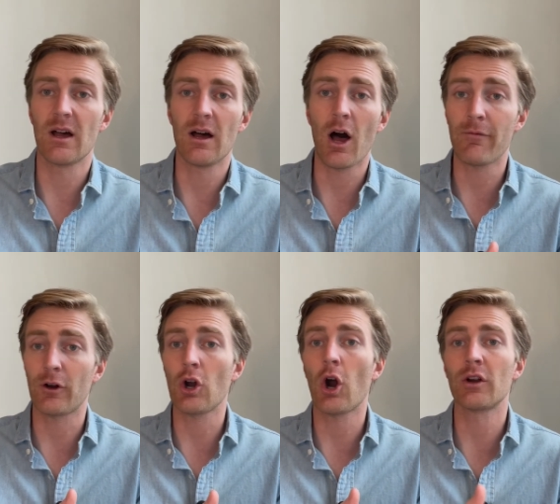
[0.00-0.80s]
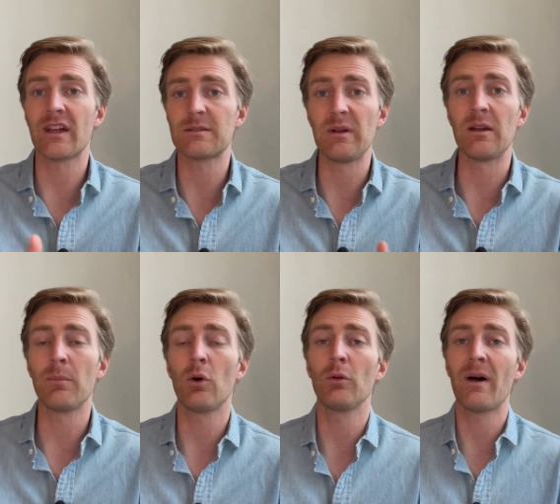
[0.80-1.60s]
off a cart that's being
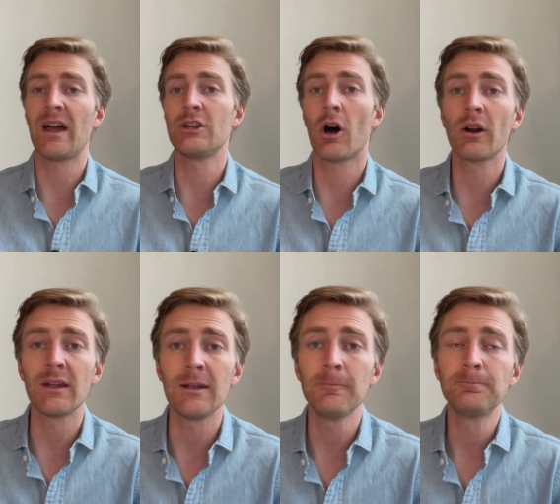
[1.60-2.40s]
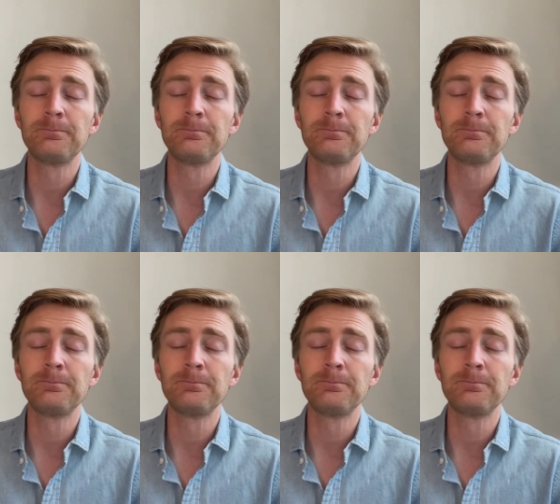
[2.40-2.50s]
pulled by a donkey.